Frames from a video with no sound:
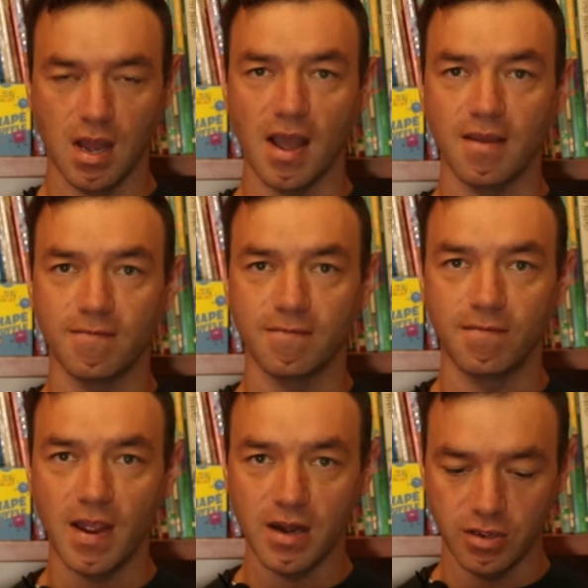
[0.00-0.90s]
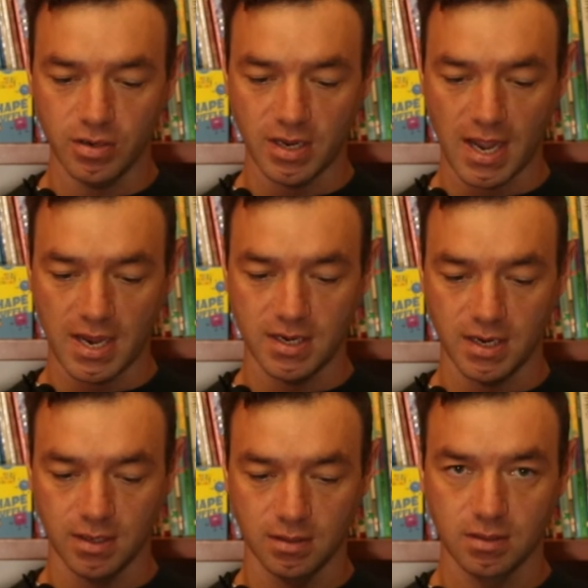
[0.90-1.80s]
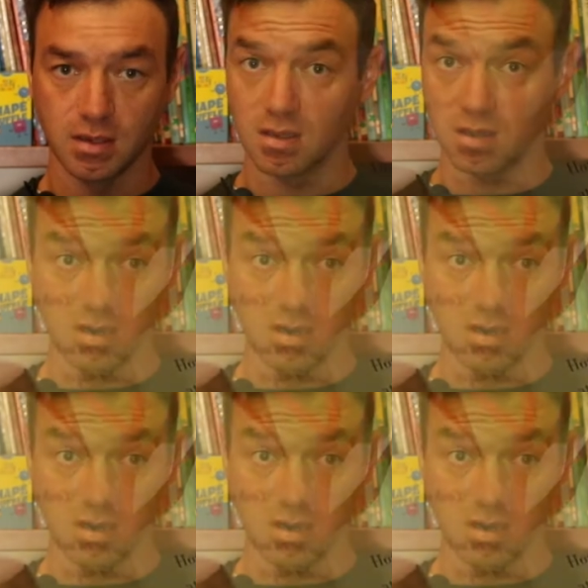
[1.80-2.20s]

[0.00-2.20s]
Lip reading: I am very good at hiding. The